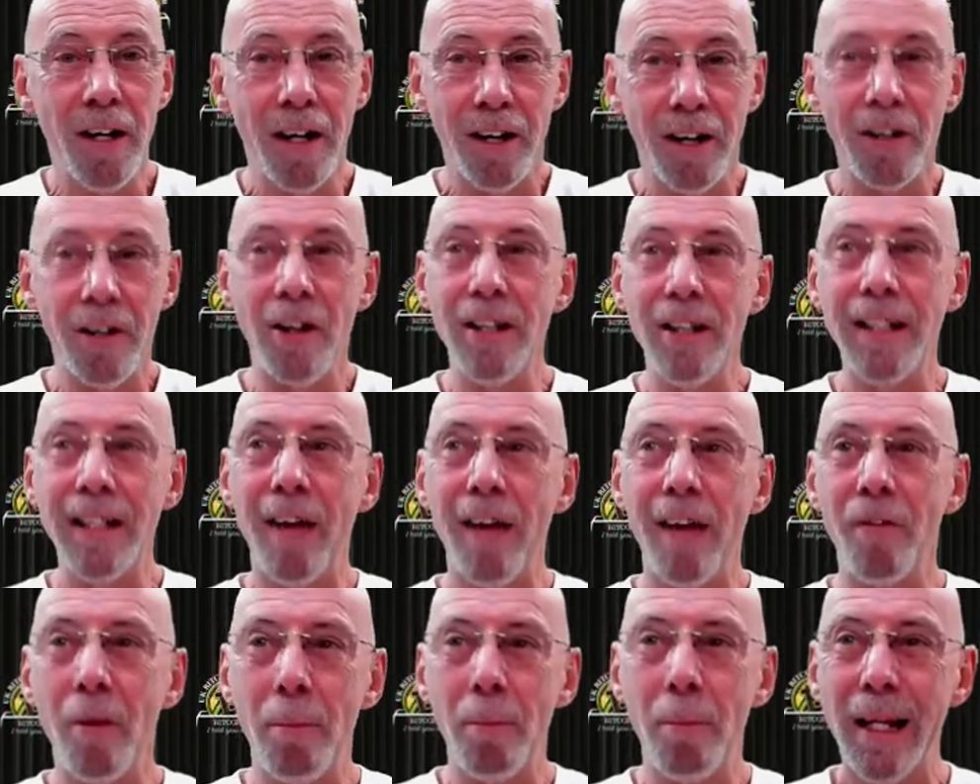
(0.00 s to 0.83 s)
And I
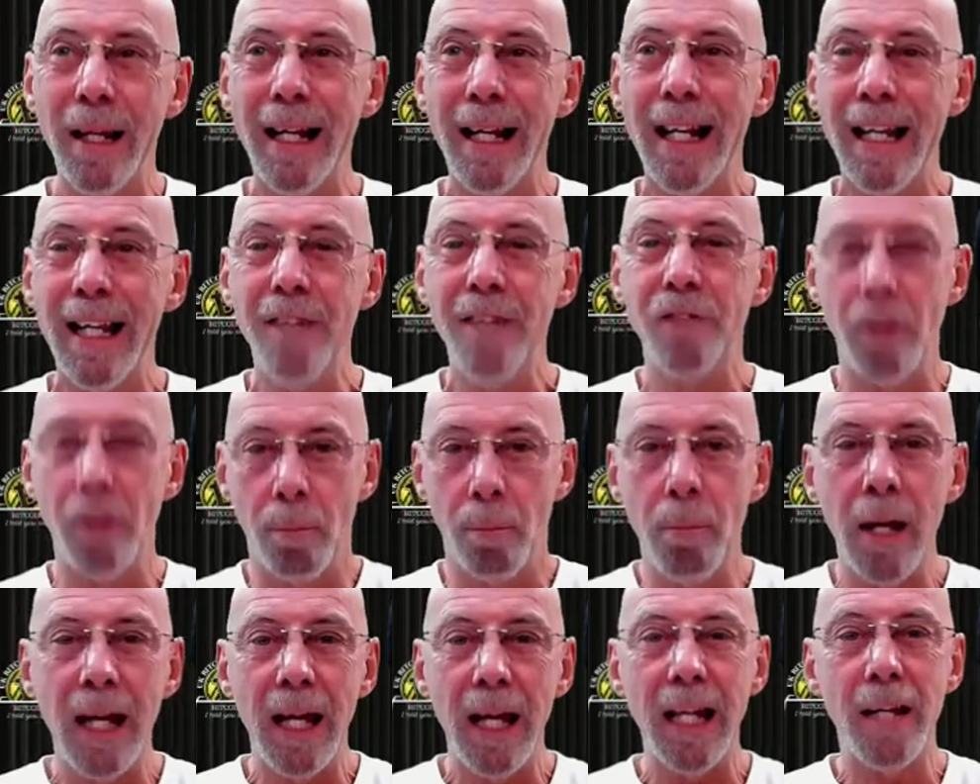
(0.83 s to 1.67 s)
never believed
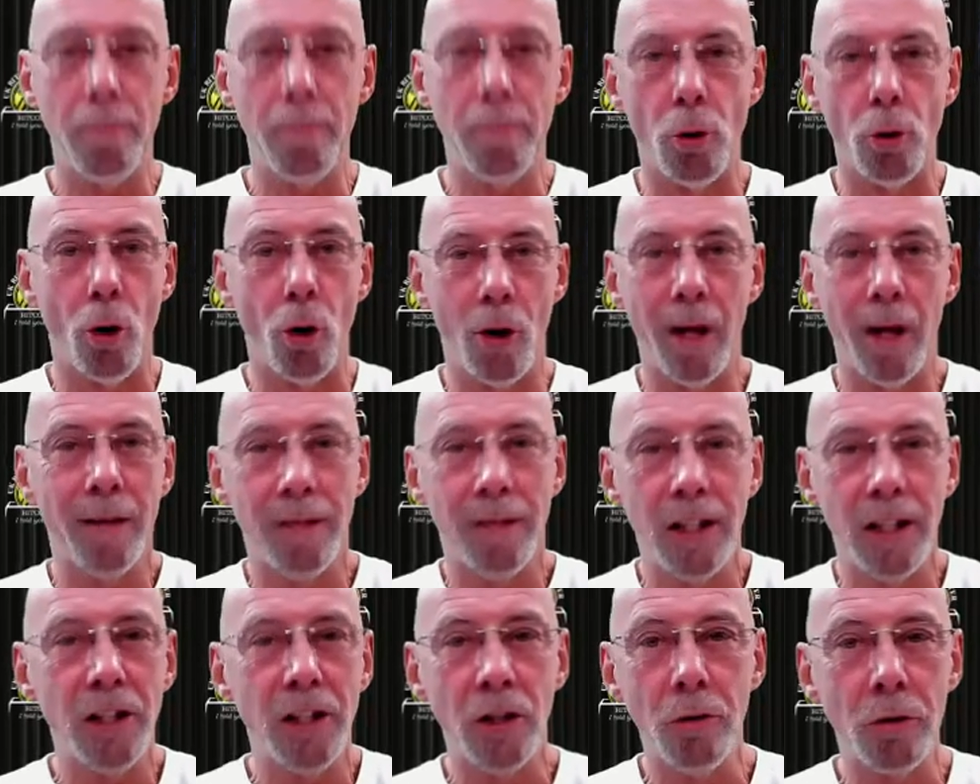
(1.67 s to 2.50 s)
me,
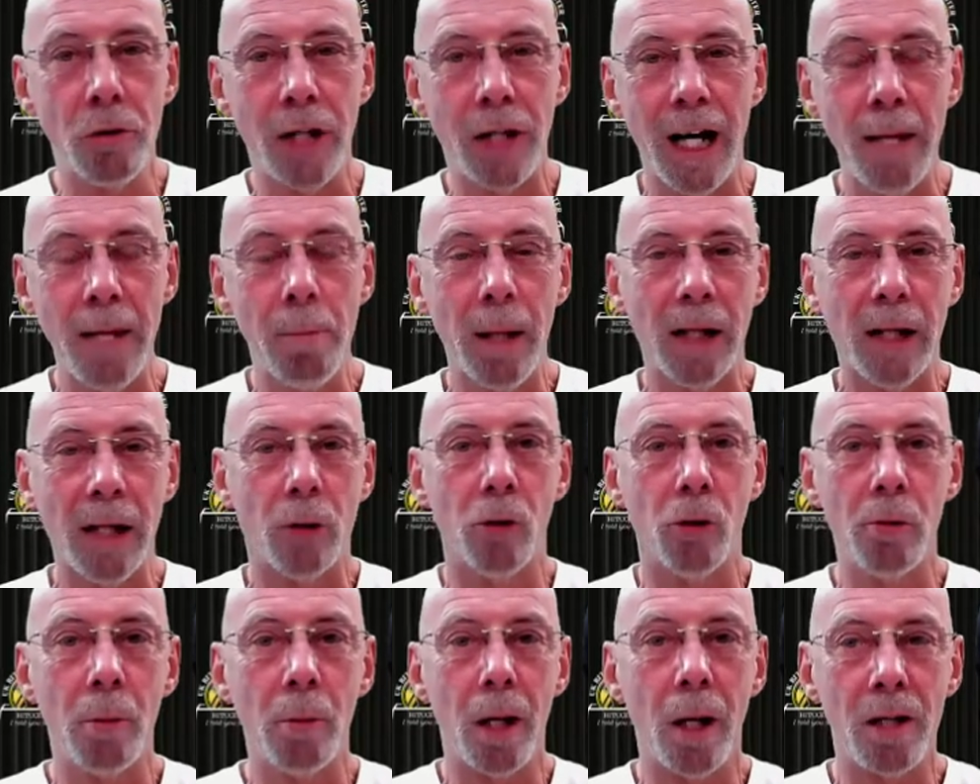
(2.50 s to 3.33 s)
Brian, the UK
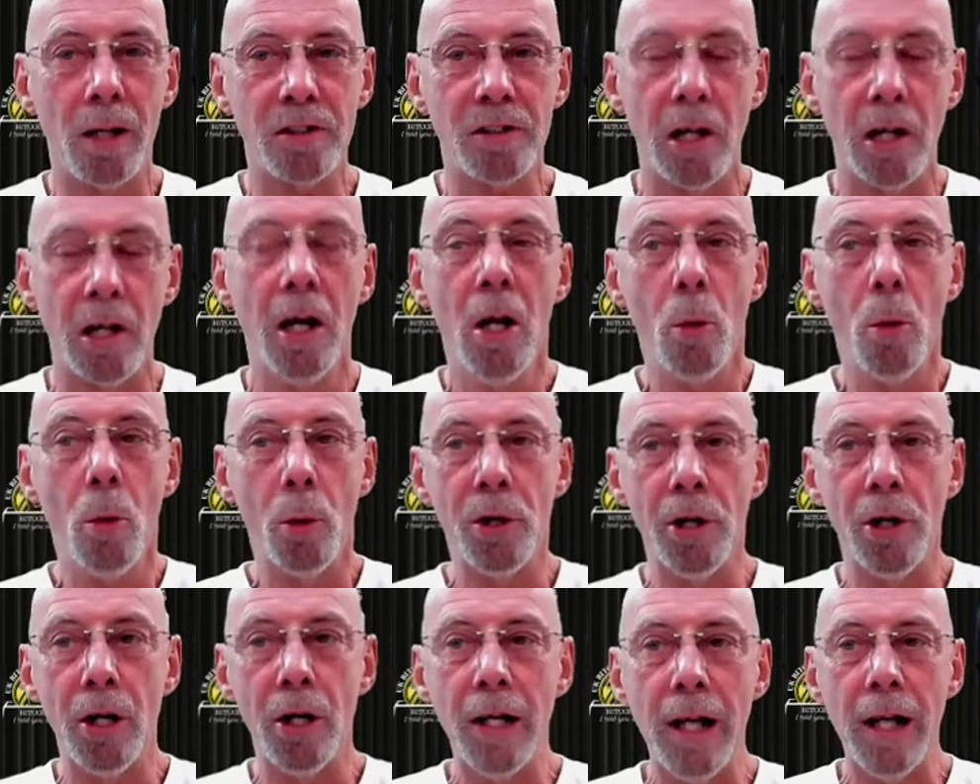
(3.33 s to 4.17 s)
Bitcoin Master,
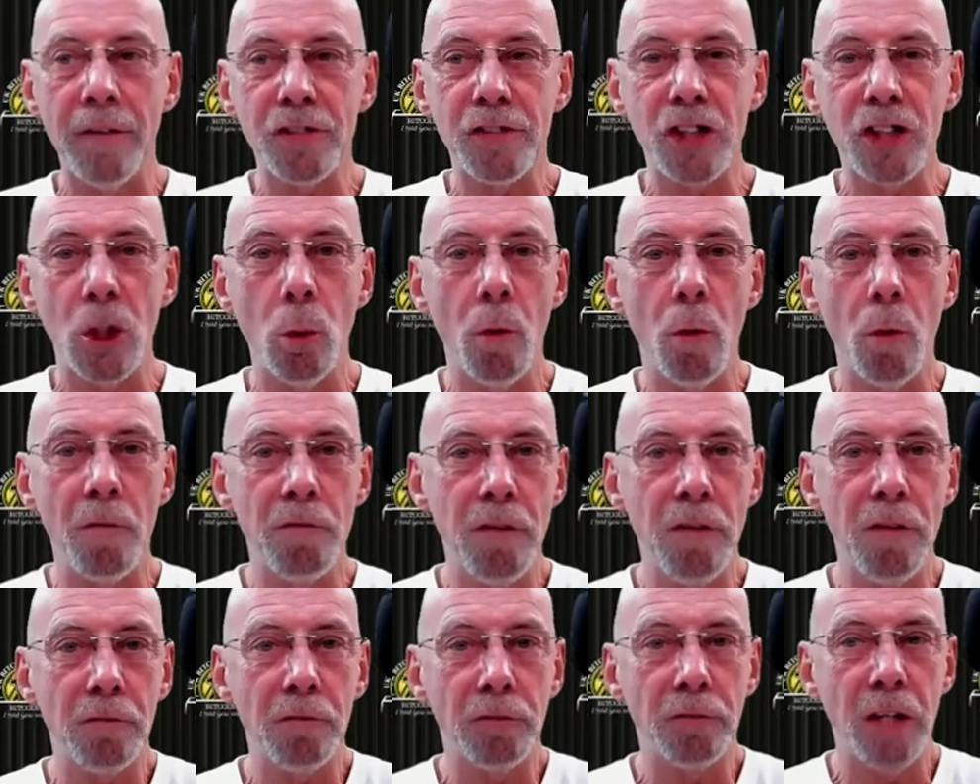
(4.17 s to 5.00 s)
when I left school at
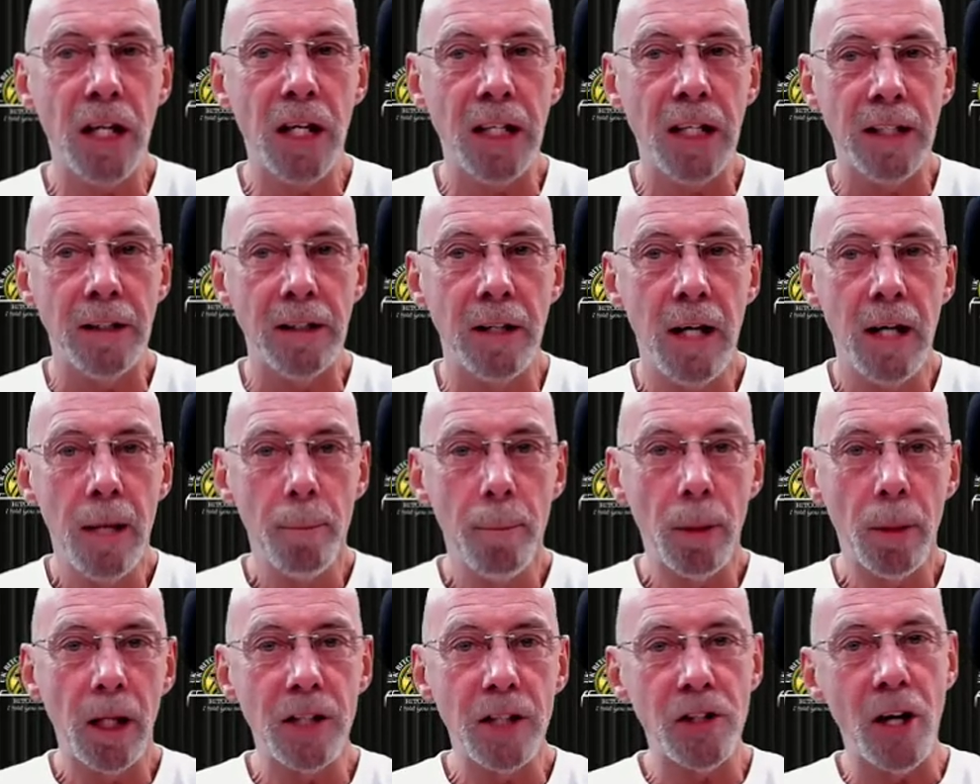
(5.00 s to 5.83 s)
15
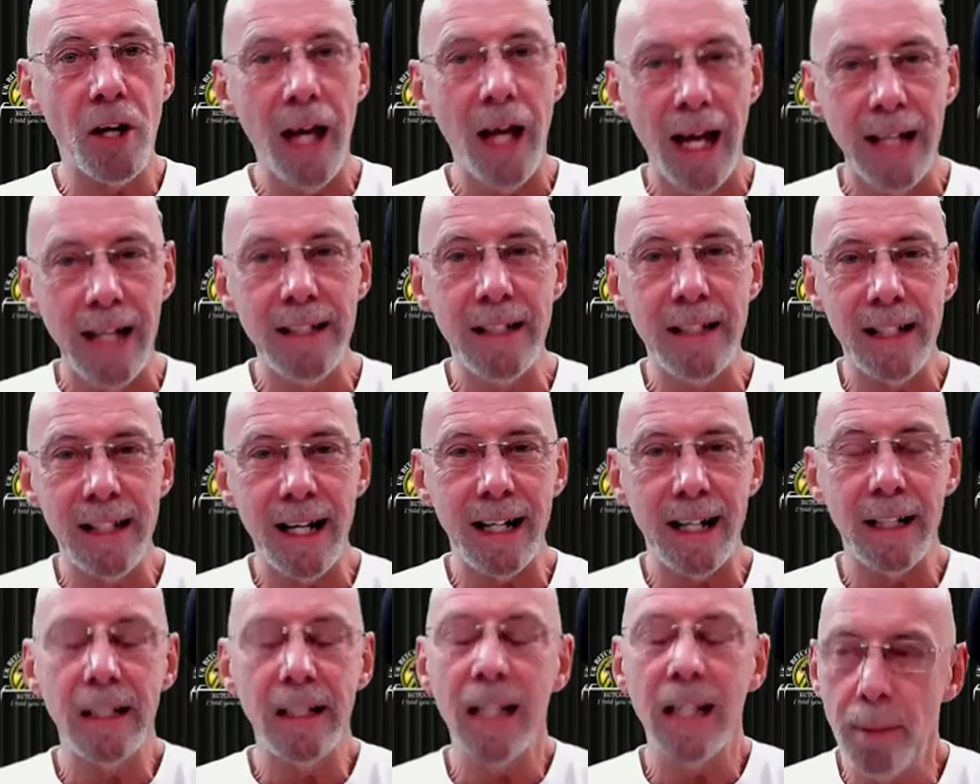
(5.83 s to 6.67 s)
because I hated
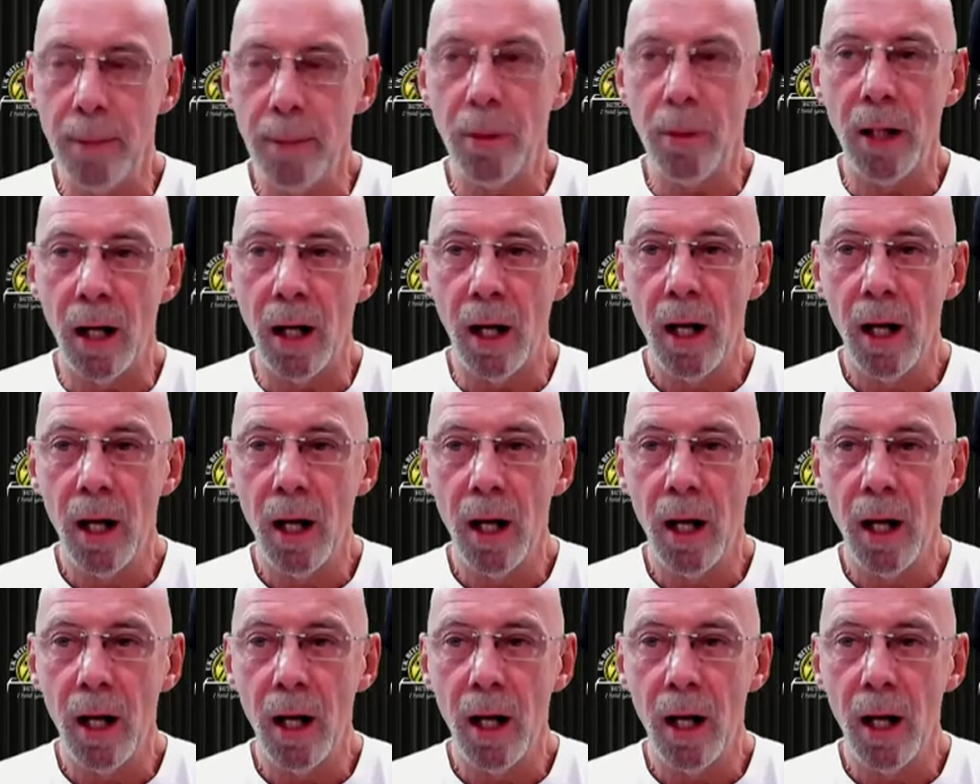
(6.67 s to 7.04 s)
academia.